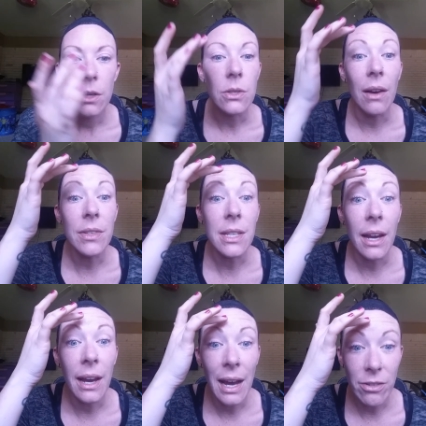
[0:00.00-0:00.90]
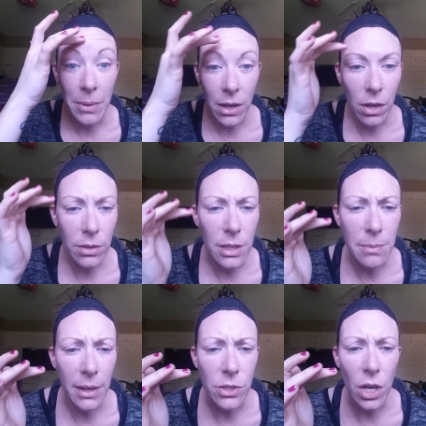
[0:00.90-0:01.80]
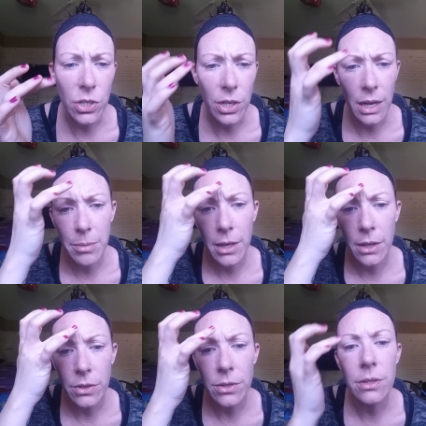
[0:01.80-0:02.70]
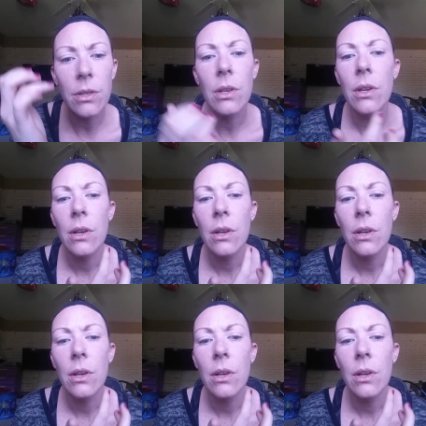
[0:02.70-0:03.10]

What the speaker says: So obviously I have them. I call these my judging eyebrows.